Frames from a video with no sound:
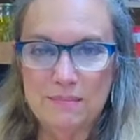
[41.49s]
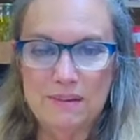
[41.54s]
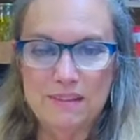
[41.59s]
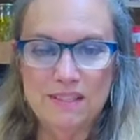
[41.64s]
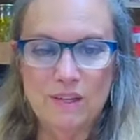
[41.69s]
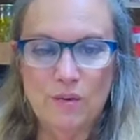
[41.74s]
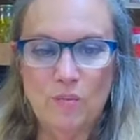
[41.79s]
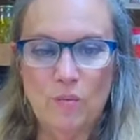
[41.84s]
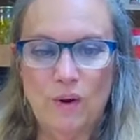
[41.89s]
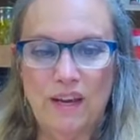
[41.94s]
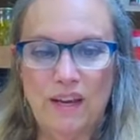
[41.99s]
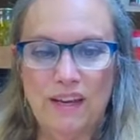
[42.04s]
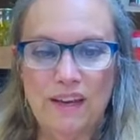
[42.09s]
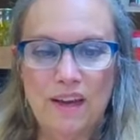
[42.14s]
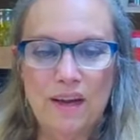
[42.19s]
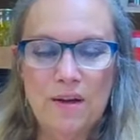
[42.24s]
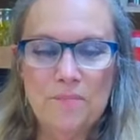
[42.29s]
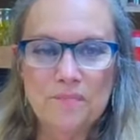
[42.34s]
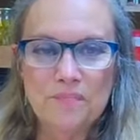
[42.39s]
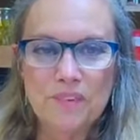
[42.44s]
busy
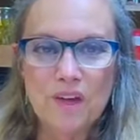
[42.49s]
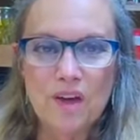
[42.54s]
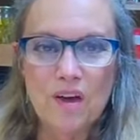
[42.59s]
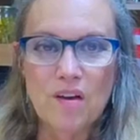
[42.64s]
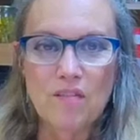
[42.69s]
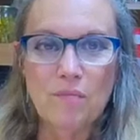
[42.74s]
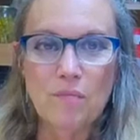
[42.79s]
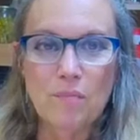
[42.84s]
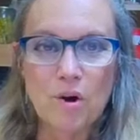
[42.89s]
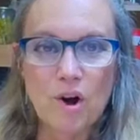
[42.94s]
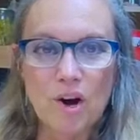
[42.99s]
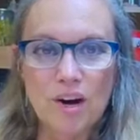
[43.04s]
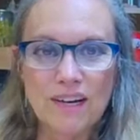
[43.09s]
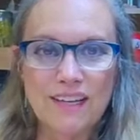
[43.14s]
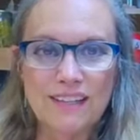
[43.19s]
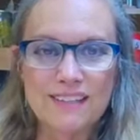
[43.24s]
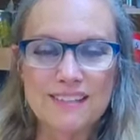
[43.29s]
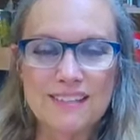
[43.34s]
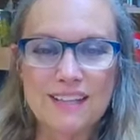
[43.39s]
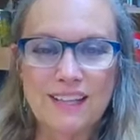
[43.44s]
week of
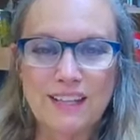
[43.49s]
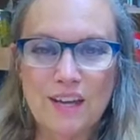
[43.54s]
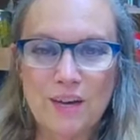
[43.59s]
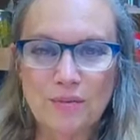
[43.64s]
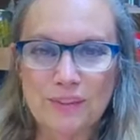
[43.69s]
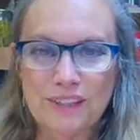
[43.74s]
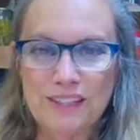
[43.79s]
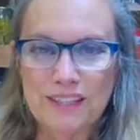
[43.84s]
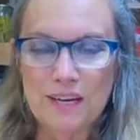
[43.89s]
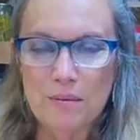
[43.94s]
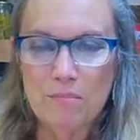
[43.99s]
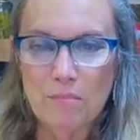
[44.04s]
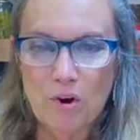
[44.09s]
markets. Hello, Lynn.